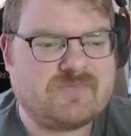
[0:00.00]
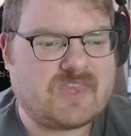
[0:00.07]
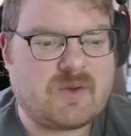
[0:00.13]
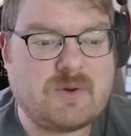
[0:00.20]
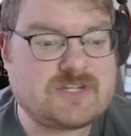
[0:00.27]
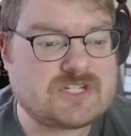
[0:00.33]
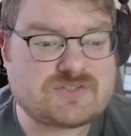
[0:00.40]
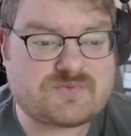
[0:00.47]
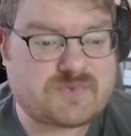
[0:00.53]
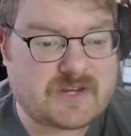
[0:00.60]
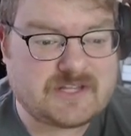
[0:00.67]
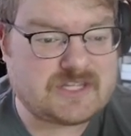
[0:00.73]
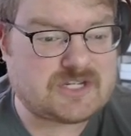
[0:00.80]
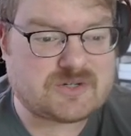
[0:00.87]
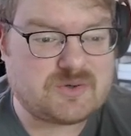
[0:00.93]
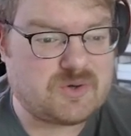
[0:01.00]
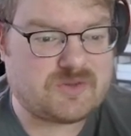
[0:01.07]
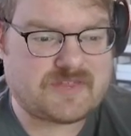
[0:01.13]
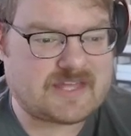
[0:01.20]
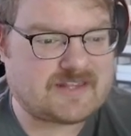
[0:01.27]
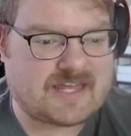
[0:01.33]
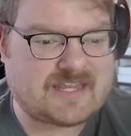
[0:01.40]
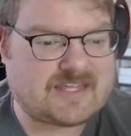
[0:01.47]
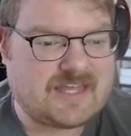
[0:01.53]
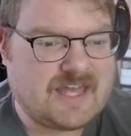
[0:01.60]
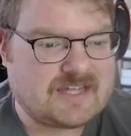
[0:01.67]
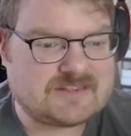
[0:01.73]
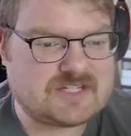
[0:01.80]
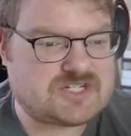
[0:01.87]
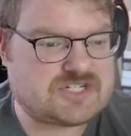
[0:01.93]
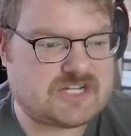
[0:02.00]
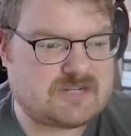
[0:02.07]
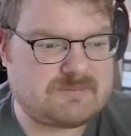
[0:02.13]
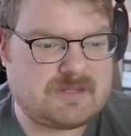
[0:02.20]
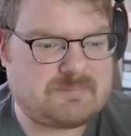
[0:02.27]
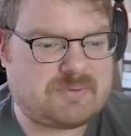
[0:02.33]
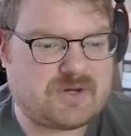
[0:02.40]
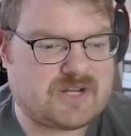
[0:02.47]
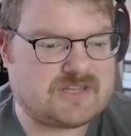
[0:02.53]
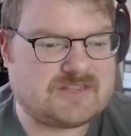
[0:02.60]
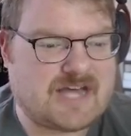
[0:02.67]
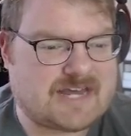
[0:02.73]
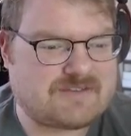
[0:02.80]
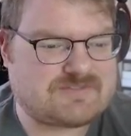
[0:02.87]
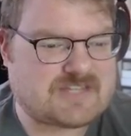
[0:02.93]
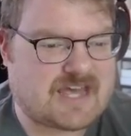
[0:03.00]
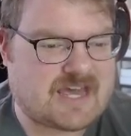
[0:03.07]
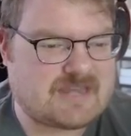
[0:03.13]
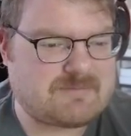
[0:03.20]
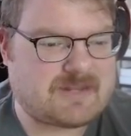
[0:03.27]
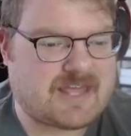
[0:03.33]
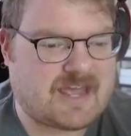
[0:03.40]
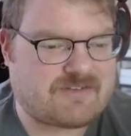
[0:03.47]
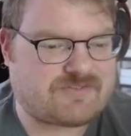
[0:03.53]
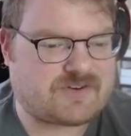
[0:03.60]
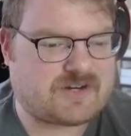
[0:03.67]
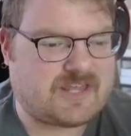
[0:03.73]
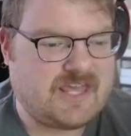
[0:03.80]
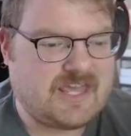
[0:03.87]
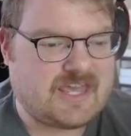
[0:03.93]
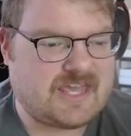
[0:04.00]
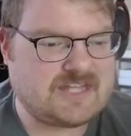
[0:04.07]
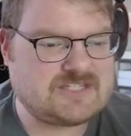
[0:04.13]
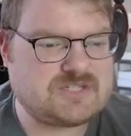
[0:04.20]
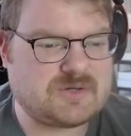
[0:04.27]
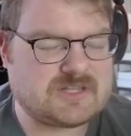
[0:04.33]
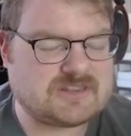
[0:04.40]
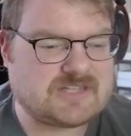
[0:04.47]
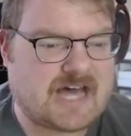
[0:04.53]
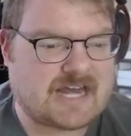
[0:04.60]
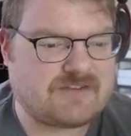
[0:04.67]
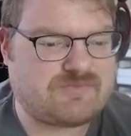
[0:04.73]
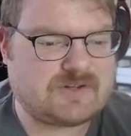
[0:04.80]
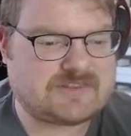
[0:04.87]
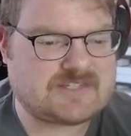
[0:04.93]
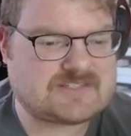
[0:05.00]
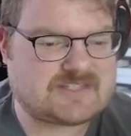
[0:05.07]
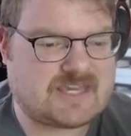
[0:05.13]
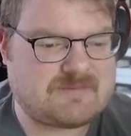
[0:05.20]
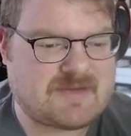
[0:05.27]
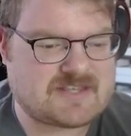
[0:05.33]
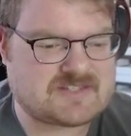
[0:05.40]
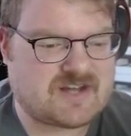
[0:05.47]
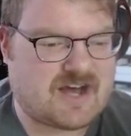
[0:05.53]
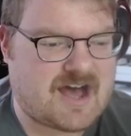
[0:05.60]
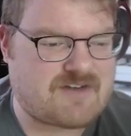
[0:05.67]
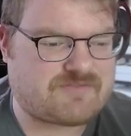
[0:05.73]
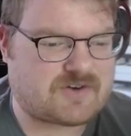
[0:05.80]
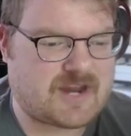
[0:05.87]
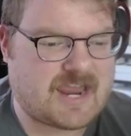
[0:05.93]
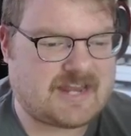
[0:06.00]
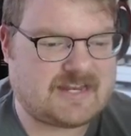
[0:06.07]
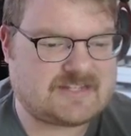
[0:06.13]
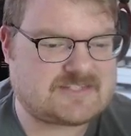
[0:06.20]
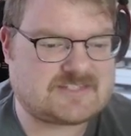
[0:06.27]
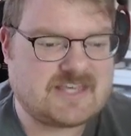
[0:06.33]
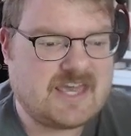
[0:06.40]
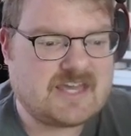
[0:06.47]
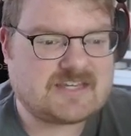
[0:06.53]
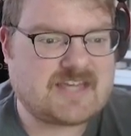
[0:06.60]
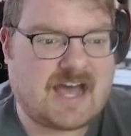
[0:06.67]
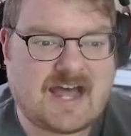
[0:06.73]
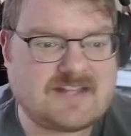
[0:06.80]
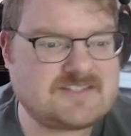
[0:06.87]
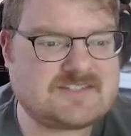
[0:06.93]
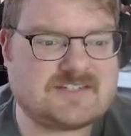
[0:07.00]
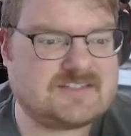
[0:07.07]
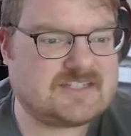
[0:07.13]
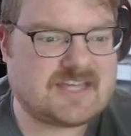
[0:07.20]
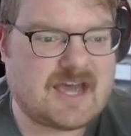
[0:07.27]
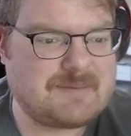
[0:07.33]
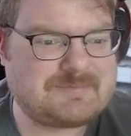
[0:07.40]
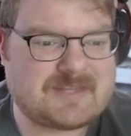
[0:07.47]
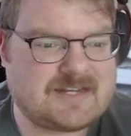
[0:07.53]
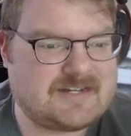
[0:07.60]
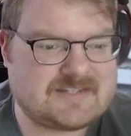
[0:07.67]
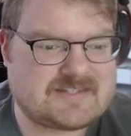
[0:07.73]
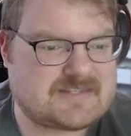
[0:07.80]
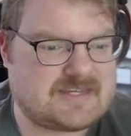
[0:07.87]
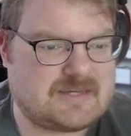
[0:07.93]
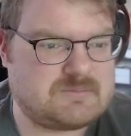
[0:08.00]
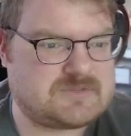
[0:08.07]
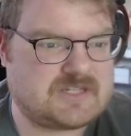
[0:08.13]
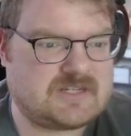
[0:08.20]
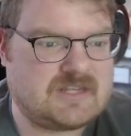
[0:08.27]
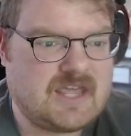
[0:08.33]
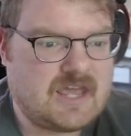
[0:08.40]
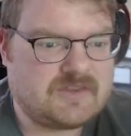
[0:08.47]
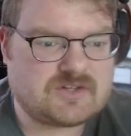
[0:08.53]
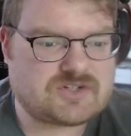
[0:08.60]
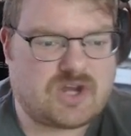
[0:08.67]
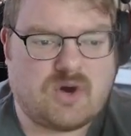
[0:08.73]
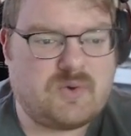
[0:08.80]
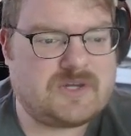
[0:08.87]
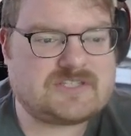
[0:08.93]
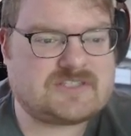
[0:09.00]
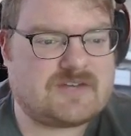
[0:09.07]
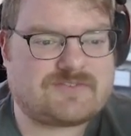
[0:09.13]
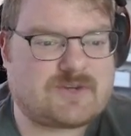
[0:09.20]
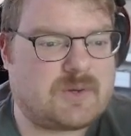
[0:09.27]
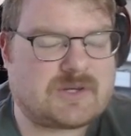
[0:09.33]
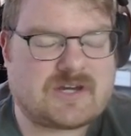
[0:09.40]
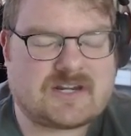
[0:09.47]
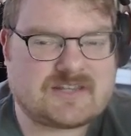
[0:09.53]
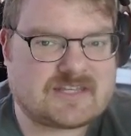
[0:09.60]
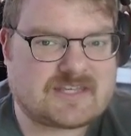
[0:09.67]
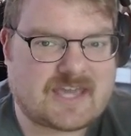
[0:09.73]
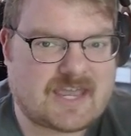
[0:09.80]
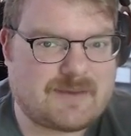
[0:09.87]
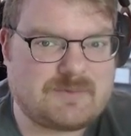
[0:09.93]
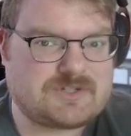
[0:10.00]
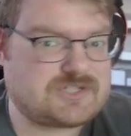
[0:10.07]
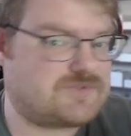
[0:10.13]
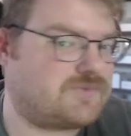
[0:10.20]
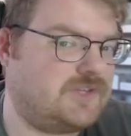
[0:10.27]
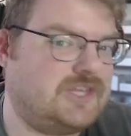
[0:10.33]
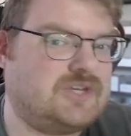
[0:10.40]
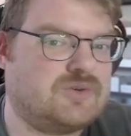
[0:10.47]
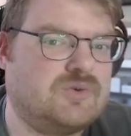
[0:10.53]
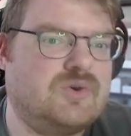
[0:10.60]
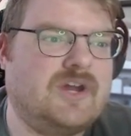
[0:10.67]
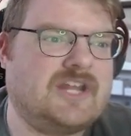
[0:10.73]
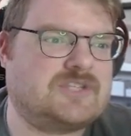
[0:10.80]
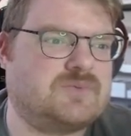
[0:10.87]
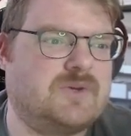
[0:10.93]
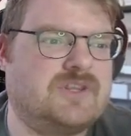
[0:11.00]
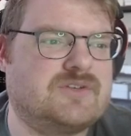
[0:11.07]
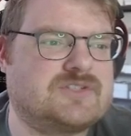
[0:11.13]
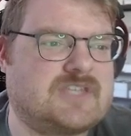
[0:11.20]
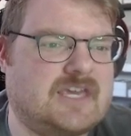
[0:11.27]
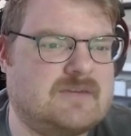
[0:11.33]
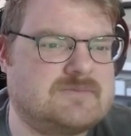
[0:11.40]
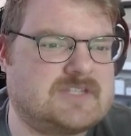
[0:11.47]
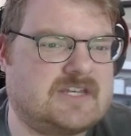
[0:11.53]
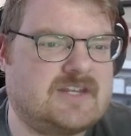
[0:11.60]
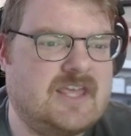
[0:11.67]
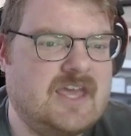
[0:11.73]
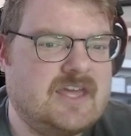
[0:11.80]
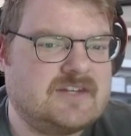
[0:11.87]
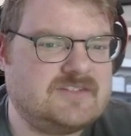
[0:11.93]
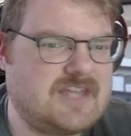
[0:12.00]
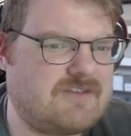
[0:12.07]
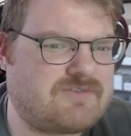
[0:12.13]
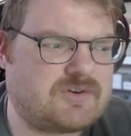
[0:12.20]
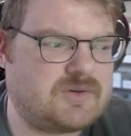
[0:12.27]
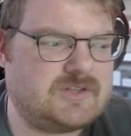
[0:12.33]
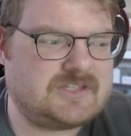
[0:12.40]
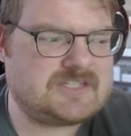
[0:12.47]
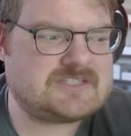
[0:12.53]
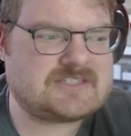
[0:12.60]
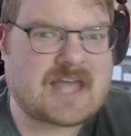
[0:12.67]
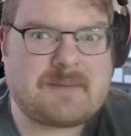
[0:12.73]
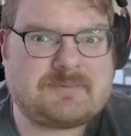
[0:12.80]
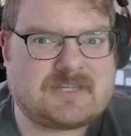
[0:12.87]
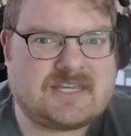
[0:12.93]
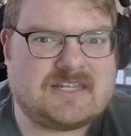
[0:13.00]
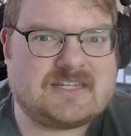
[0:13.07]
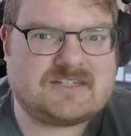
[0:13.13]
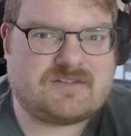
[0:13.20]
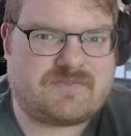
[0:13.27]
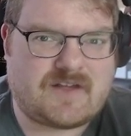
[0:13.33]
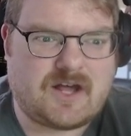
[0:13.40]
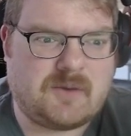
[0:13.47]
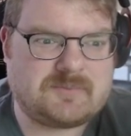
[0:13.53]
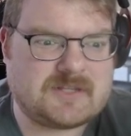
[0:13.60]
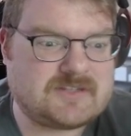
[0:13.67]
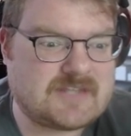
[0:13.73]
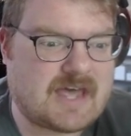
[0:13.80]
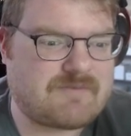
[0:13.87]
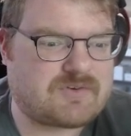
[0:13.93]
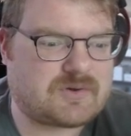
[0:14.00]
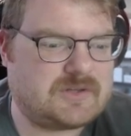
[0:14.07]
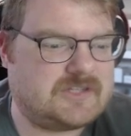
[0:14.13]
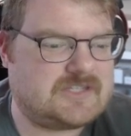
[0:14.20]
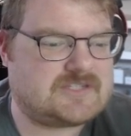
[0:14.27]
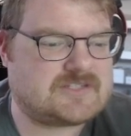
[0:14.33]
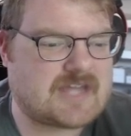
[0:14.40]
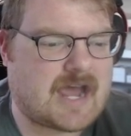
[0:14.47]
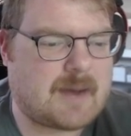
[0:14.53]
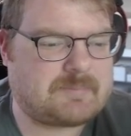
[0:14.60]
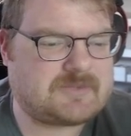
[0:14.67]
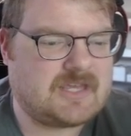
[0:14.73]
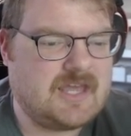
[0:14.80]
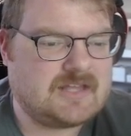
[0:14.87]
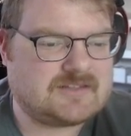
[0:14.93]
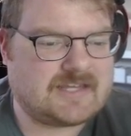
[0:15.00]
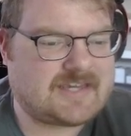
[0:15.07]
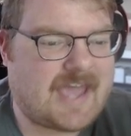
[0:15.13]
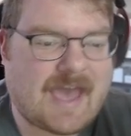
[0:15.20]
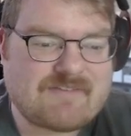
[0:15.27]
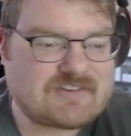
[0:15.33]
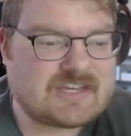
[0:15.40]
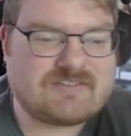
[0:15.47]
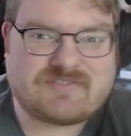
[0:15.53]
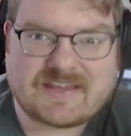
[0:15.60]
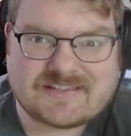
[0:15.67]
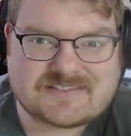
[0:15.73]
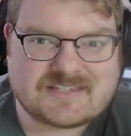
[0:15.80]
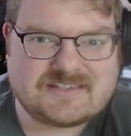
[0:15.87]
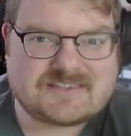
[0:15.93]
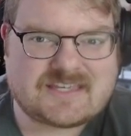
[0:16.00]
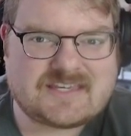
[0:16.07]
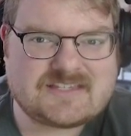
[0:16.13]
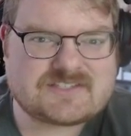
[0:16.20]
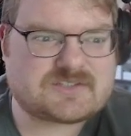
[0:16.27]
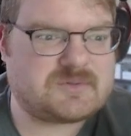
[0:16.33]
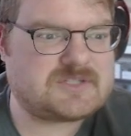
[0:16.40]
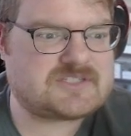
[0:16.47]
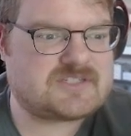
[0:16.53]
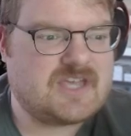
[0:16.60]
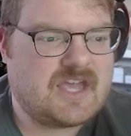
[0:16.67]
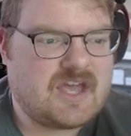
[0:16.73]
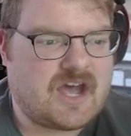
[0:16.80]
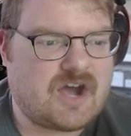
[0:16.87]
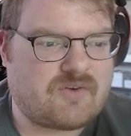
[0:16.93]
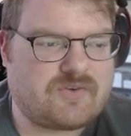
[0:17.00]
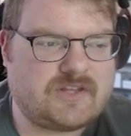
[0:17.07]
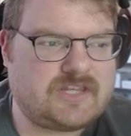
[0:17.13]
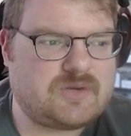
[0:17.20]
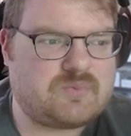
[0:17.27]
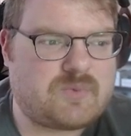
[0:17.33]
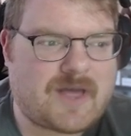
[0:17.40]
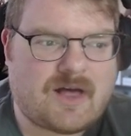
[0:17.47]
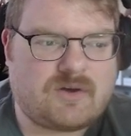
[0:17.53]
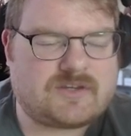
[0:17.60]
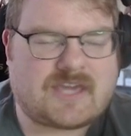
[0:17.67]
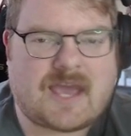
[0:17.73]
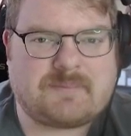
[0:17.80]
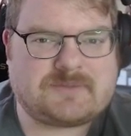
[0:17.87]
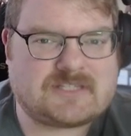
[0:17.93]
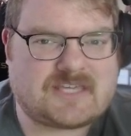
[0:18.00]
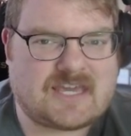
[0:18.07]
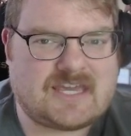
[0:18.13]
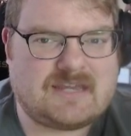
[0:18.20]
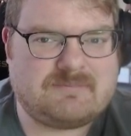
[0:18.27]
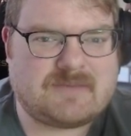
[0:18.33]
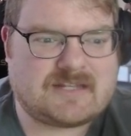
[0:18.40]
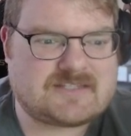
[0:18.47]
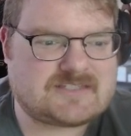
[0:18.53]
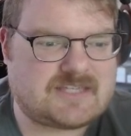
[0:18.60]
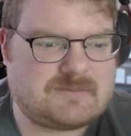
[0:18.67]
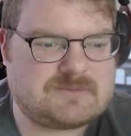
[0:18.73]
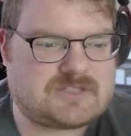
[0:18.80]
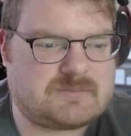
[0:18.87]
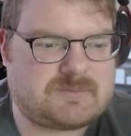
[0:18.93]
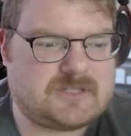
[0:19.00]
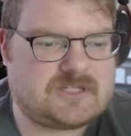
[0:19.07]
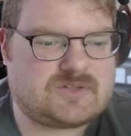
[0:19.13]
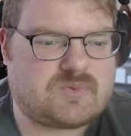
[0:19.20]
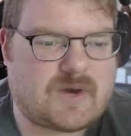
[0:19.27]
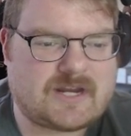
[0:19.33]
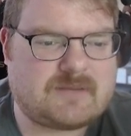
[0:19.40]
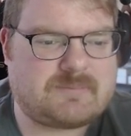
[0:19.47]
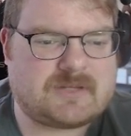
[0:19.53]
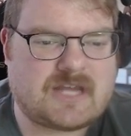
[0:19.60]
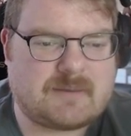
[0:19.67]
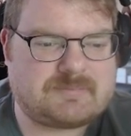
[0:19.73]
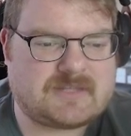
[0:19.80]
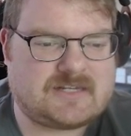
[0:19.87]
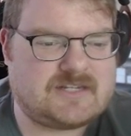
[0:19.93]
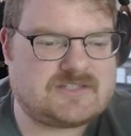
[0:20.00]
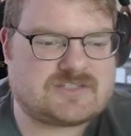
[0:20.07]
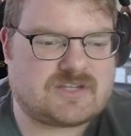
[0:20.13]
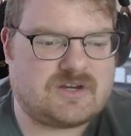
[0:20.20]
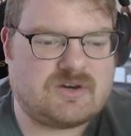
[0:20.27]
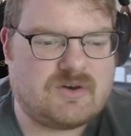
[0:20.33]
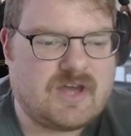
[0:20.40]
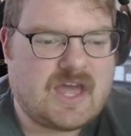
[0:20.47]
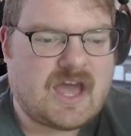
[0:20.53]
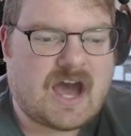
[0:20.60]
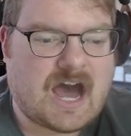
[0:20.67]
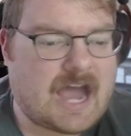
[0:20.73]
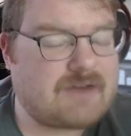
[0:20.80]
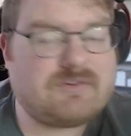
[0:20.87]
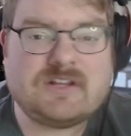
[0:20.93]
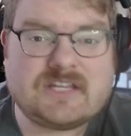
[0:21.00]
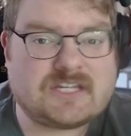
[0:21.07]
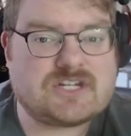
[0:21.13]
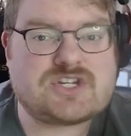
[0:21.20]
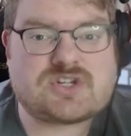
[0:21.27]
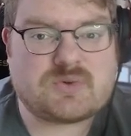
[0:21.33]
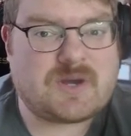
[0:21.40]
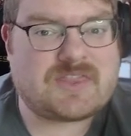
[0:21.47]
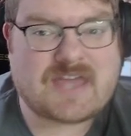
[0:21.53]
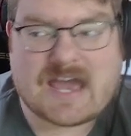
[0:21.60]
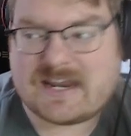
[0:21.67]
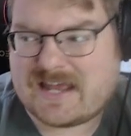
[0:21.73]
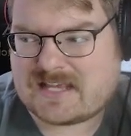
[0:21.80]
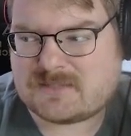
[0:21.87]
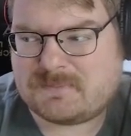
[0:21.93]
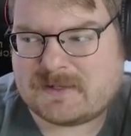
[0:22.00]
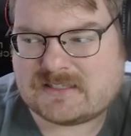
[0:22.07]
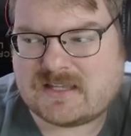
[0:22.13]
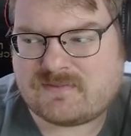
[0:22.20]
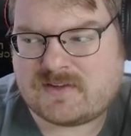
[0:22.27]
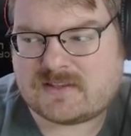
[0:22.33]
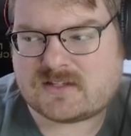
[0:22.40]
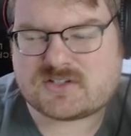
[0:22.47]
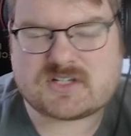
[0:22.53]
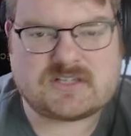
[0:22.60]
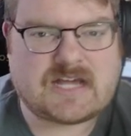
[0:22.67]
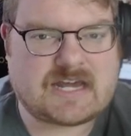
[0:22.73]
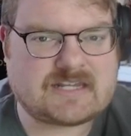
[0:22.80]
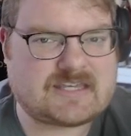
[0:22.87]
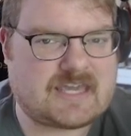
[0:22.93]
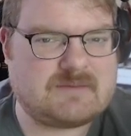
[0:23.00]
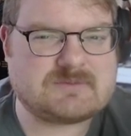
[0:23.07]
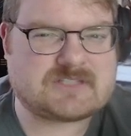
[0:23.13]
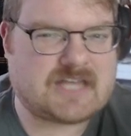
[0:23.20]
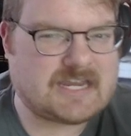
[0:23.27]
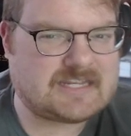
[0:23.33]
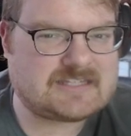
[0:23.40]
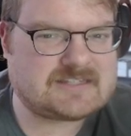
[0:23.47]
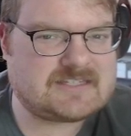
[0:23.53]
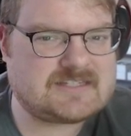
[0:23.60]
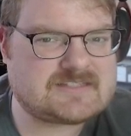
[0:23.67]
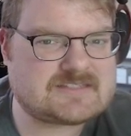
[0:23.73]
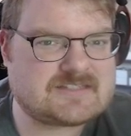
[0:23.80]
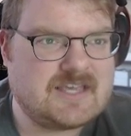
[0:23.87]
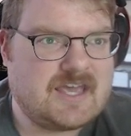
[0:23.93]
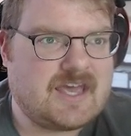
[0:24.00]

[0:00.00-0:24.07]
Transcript: which is really cool. They like legitimately put a lot of time and effort into a lot of what this game has to offer, and it's constantly updated, it seems, and there's always stuff going on in the game, which is really cool. And it's one of those games that never really stopped getting developed and never really stopped like having events and things. So it's a really well-kept game that seems to be quite a bit updated, so I really enjoy that aspect of it. There's a lot of games like this.